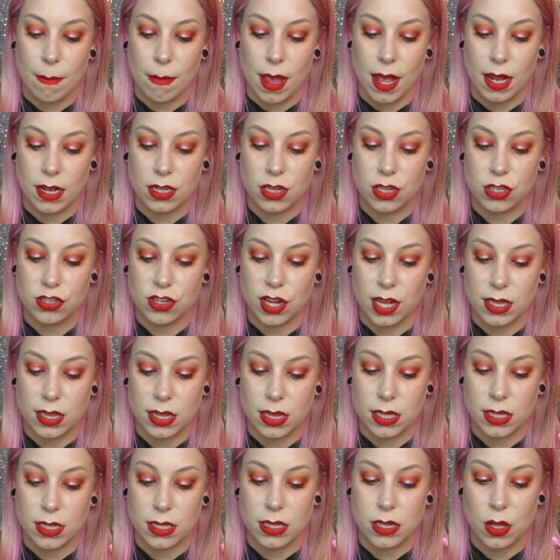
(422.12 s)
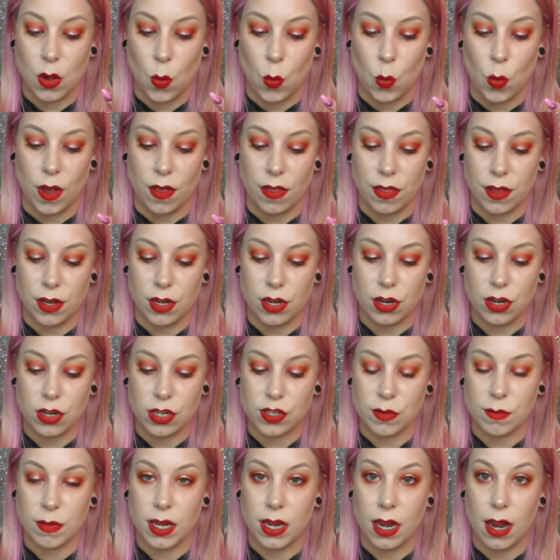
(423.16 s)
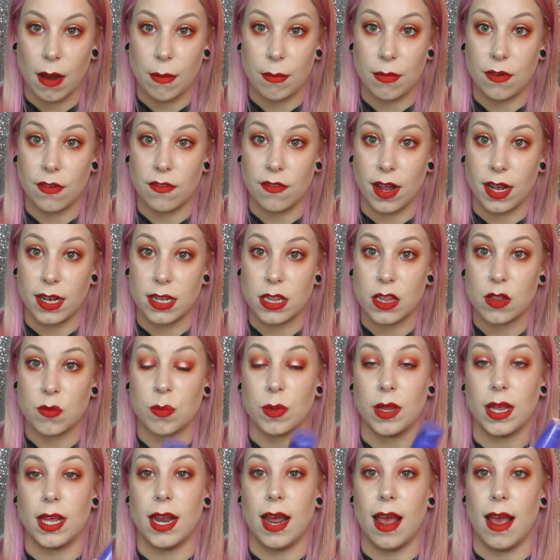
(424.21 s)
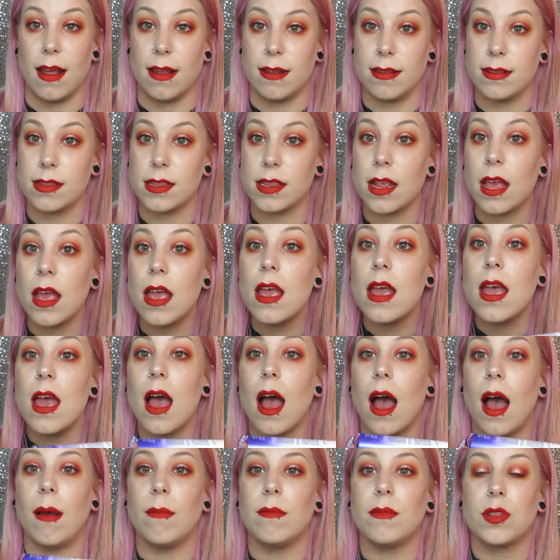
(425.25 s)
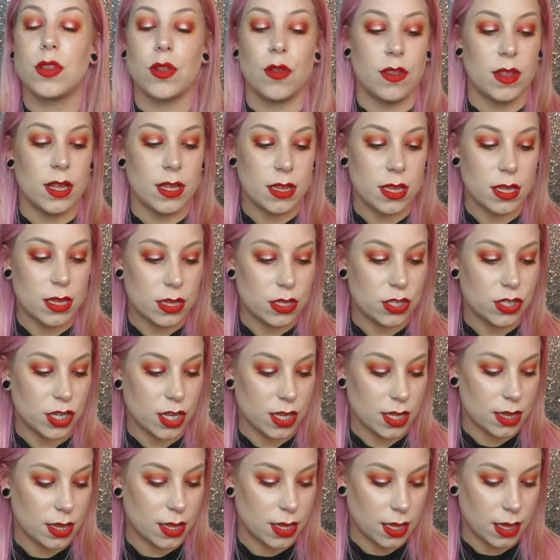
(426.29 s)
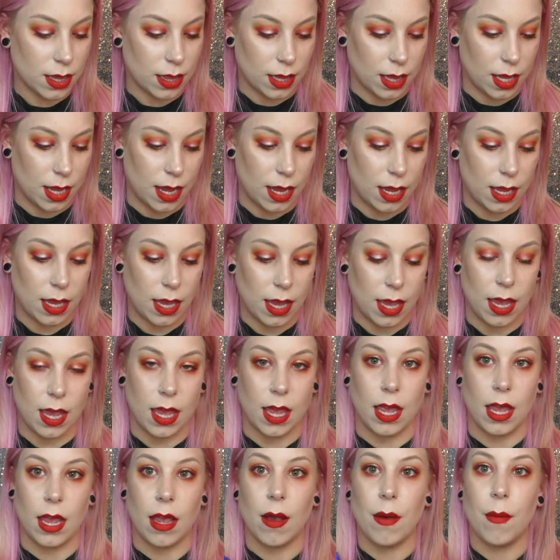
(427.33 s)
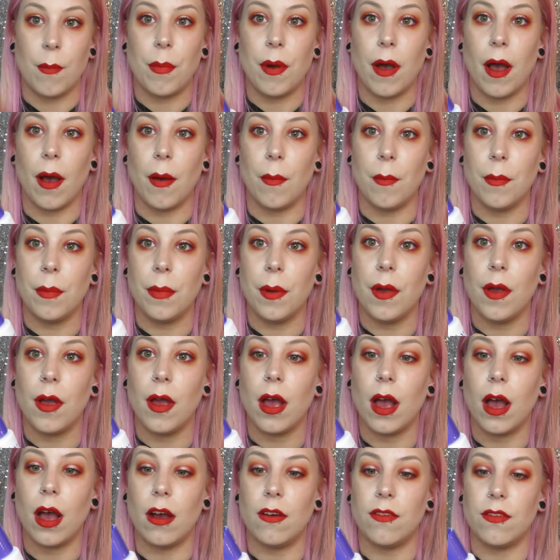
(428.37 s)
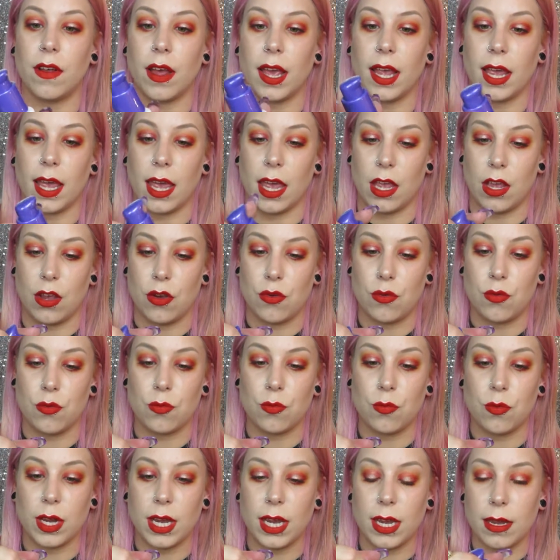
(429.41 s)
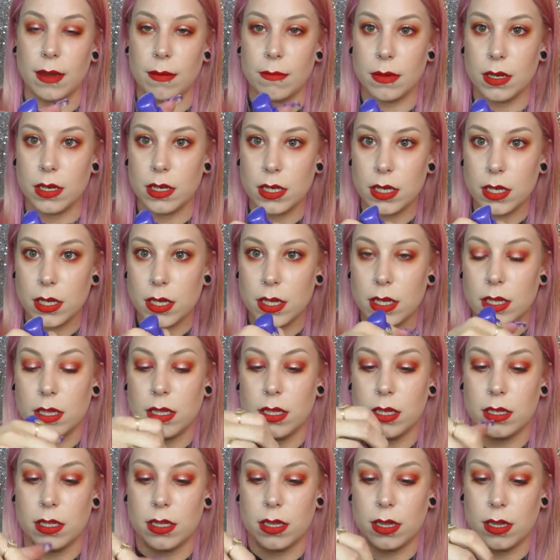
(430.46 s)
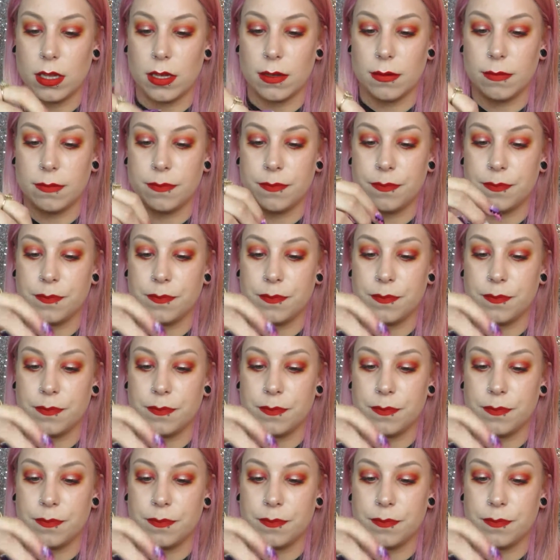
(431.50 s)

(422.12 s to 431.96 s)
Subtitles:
mends tresses with nourishment, and prevents split ends. So this is just like a pump of like a cream. Let's see.